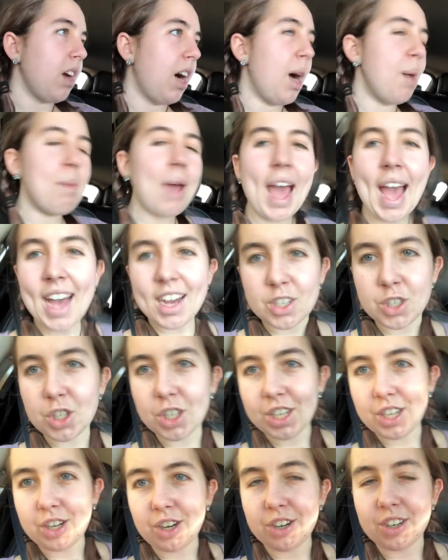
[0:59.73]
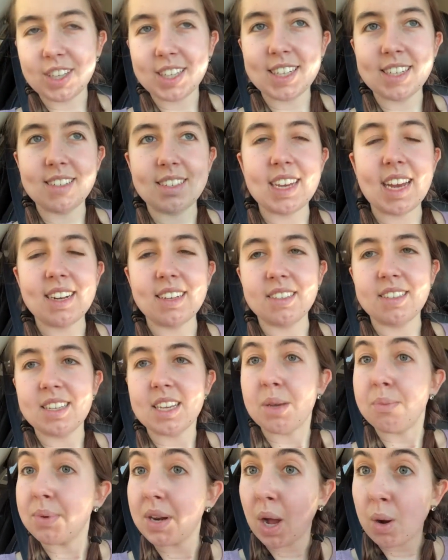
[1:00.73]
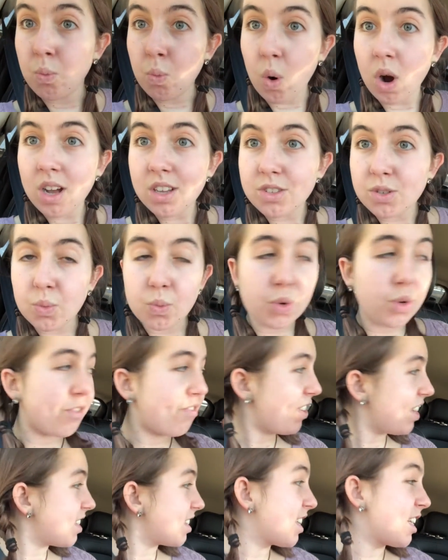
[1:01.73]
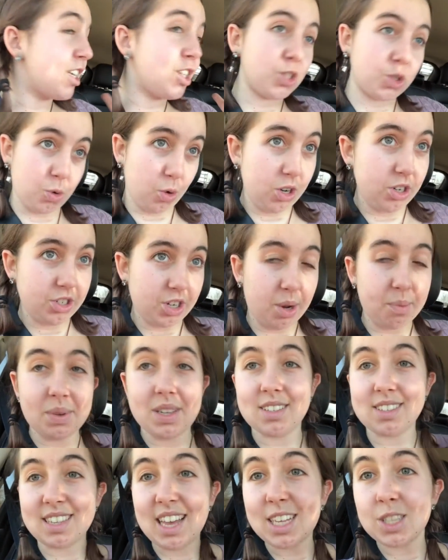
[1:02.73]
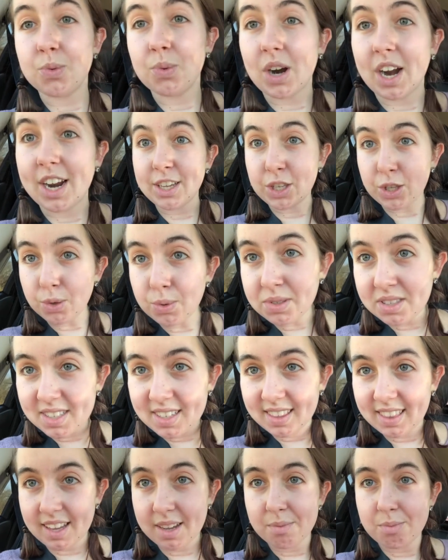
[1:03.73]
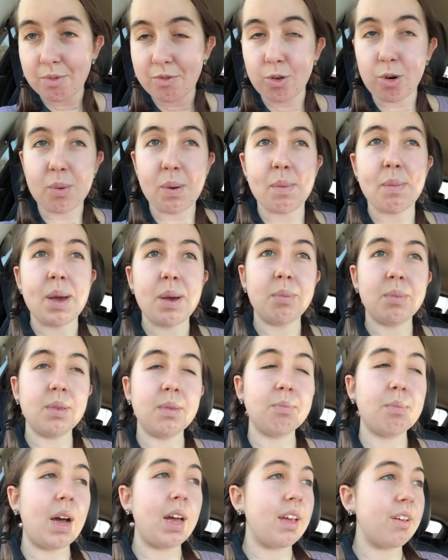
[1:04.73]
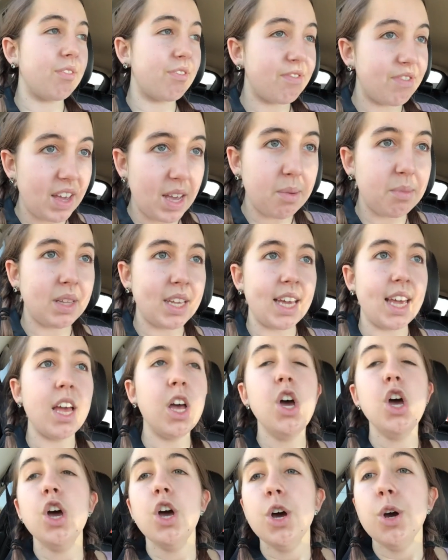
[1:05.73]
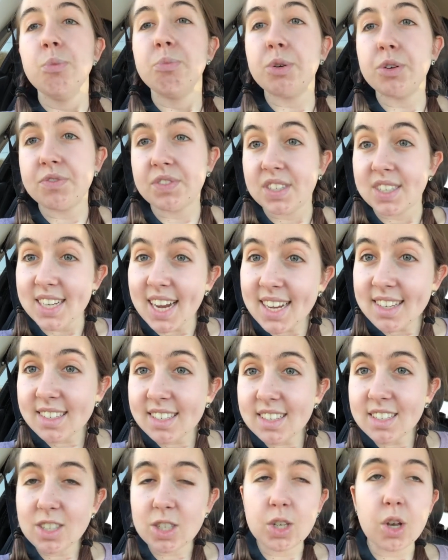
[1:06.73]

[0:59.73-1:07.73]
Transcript: I'm actually currently in Tennessee, but I was, we're visiting Georgia because that's used to live before my, mam my family moved to Texas.